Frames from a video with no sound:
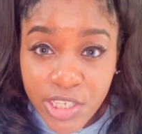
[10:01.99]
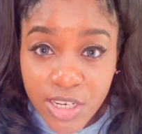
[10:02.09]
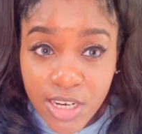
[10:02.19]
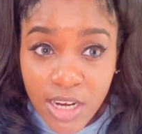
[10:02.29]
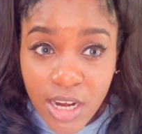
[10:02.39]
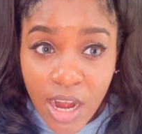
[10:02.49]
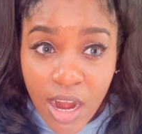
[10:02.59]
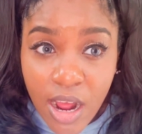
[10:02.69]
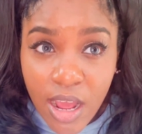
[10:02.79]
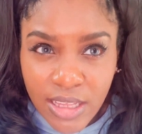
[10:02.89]
here,
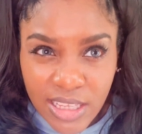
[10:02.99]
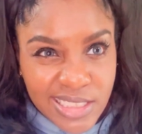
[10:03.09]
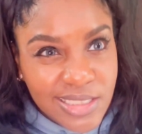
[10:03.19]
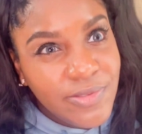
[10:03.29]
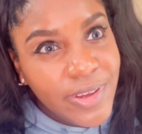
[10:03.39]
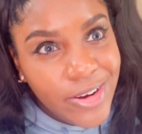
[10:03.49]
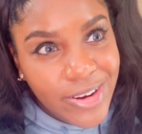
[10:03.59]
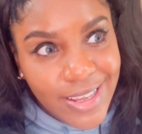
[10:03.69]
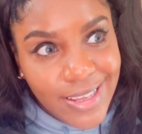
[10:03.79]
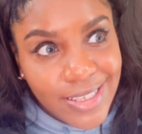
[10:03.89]
it's very